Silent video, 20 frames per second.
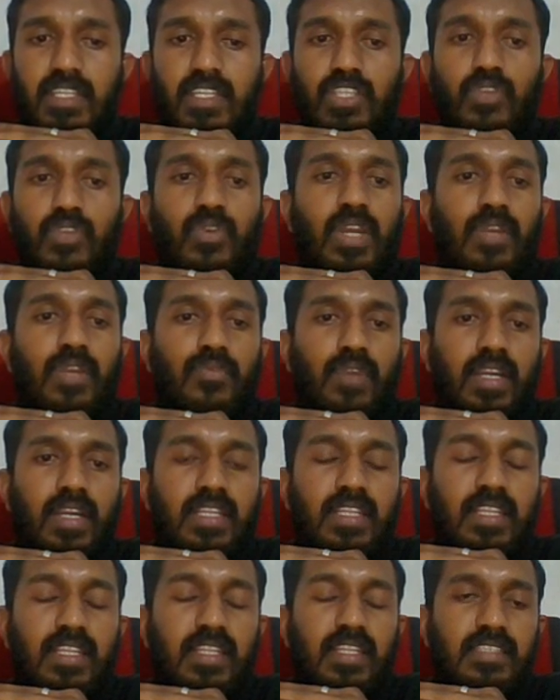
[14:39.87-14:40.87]
You can
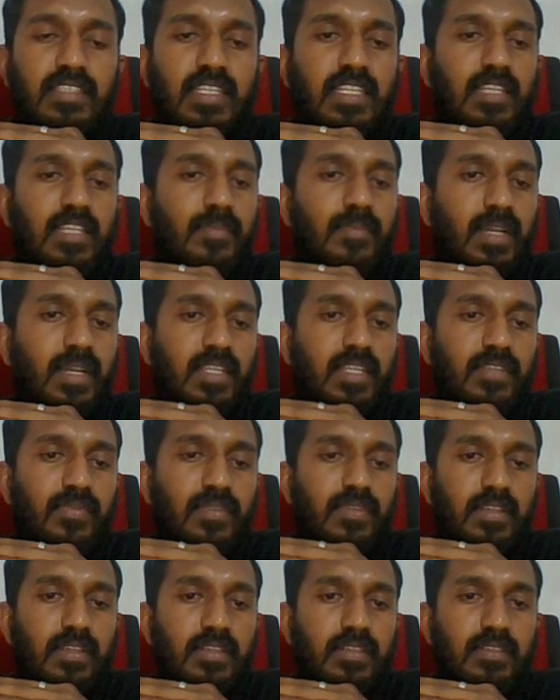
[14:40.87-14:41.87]
find the lesson in my
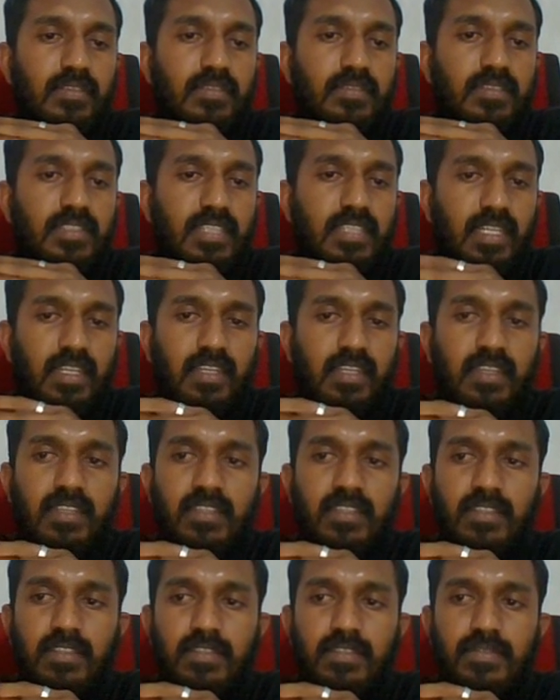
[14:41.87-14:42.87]

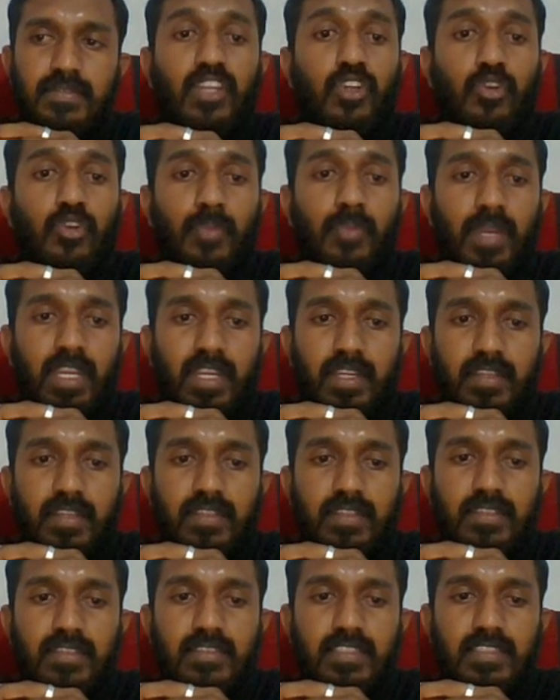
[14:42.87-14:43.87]
channel and you may
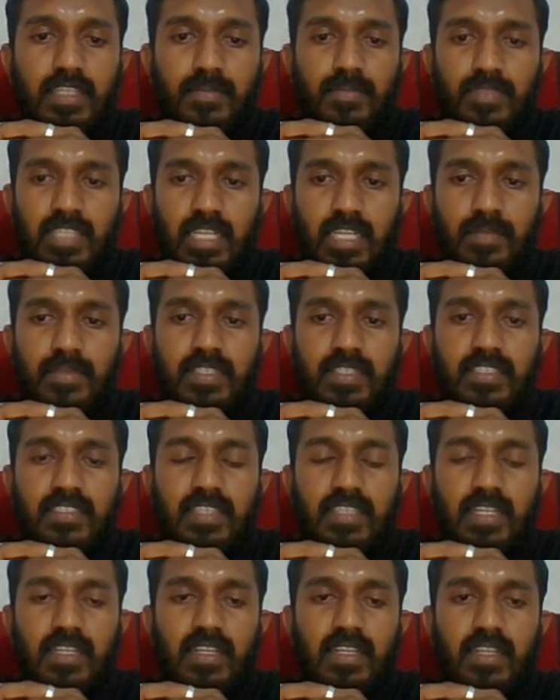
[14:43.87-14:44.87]
subscribe this
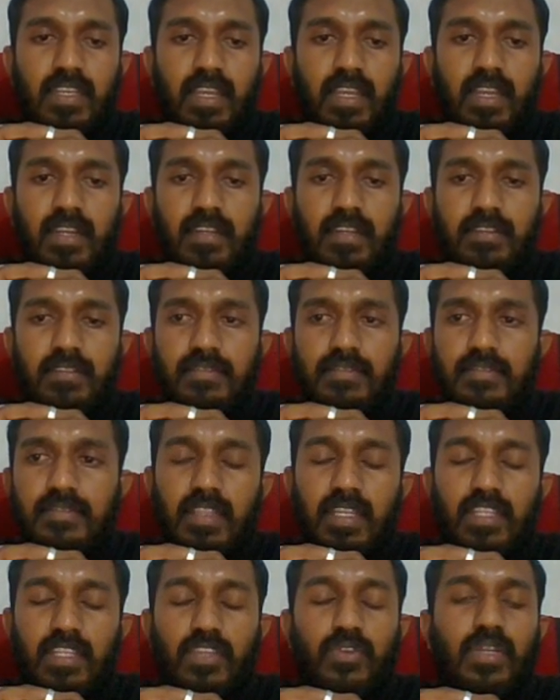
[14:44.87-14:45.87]
channel and
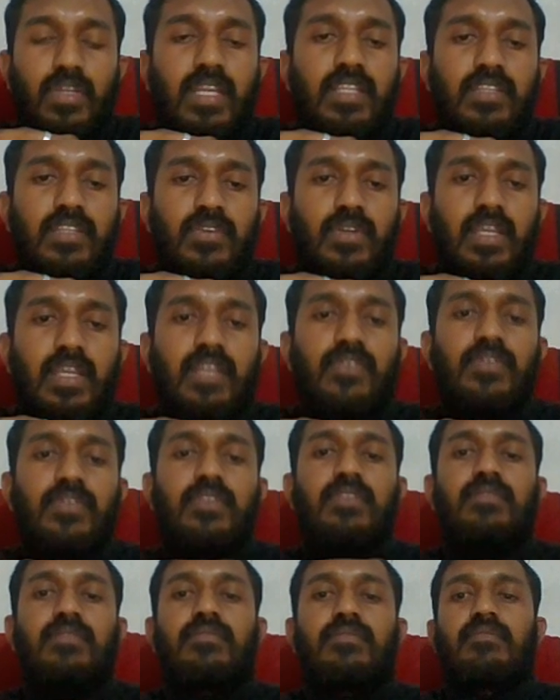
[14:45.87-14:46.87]
then you can
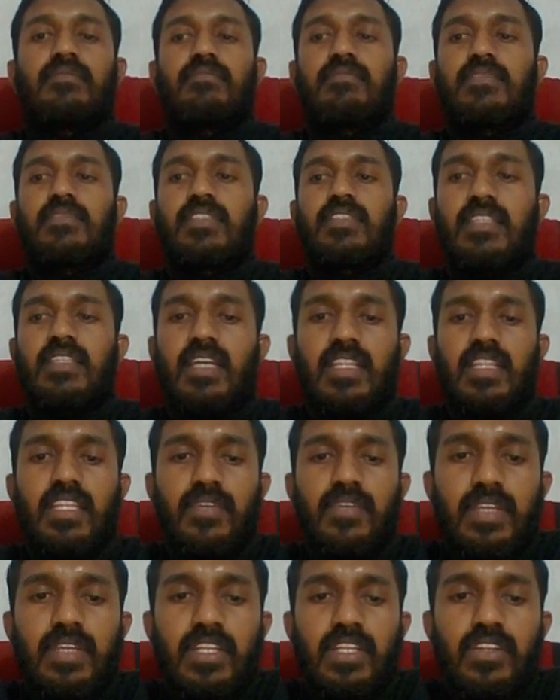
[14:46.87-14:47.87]
see the other
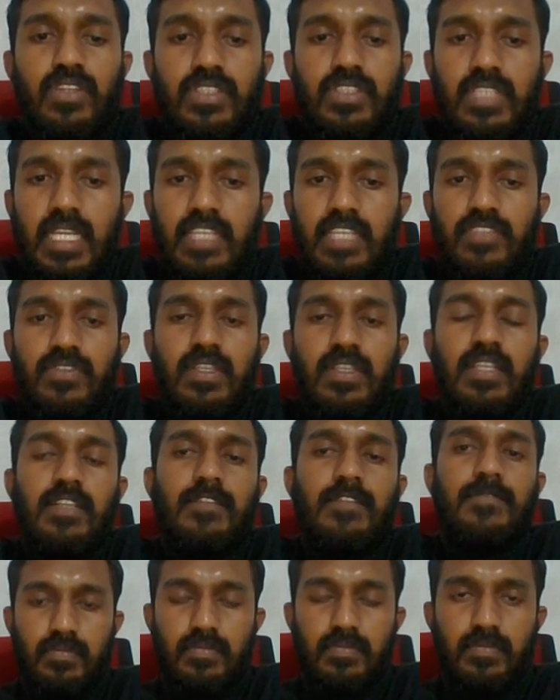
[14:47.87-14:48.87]
videos as well.
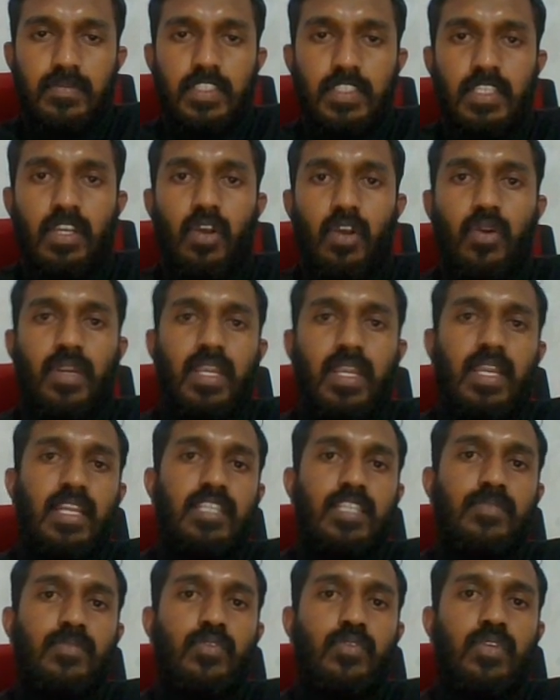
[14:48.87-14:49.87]
Okay,
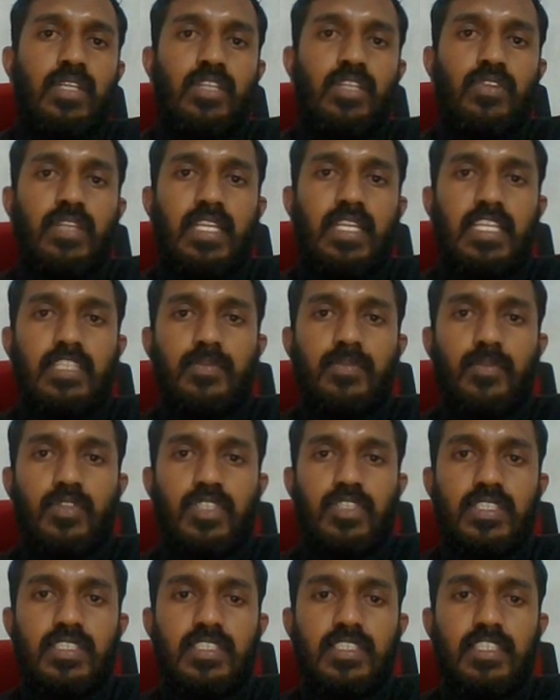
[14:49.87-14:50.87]
let's move into the next
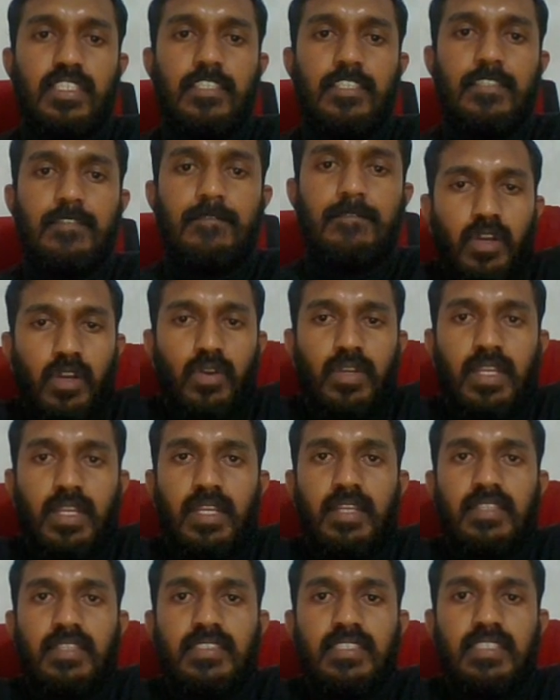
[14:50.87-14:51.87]
position. Okay,
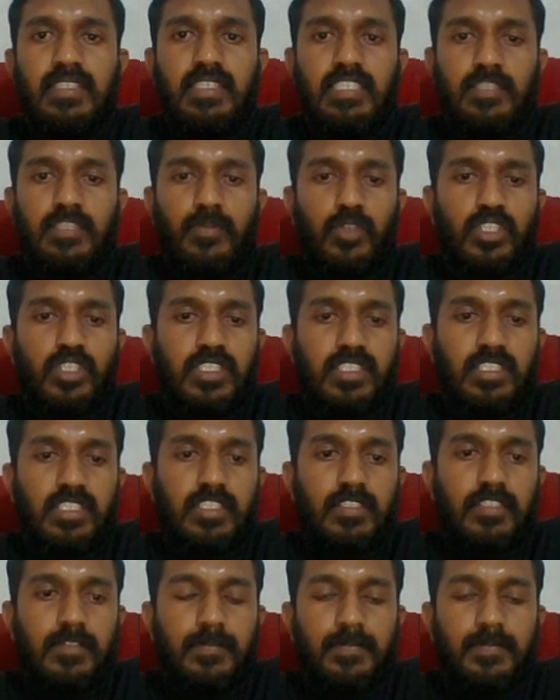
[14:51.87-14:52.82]
let's see this position.